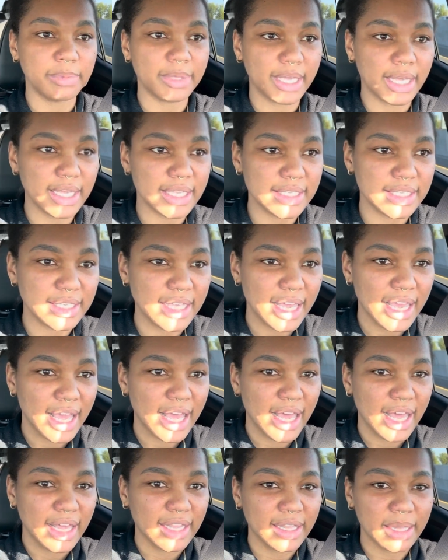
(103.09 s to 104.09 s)
Because
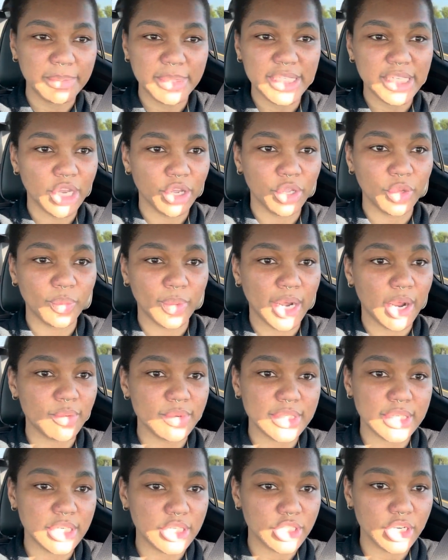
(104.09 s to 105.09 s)
let me tell you, when I
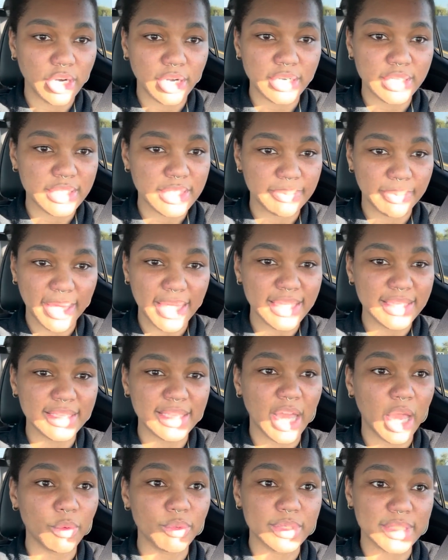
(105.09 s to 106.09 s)
was in a dark space,
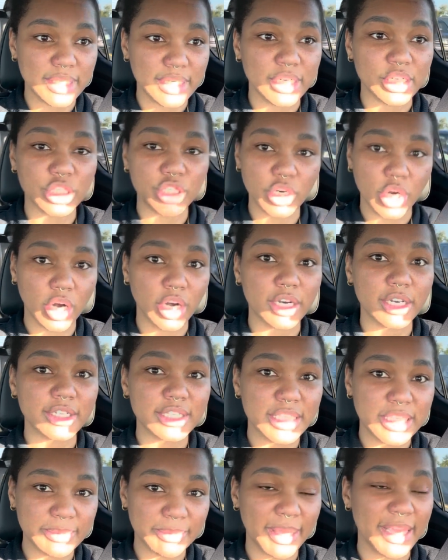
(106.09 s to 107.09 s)
I was in a dark
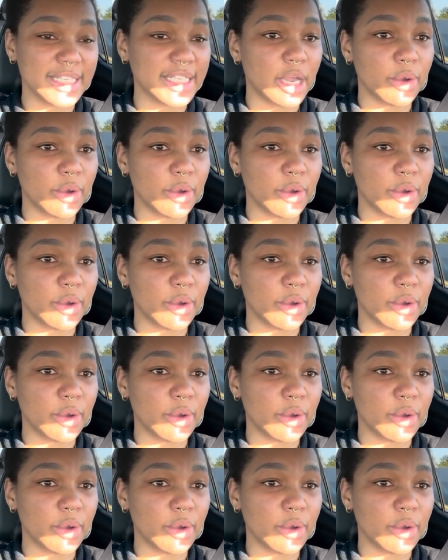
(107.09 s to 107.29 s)
space.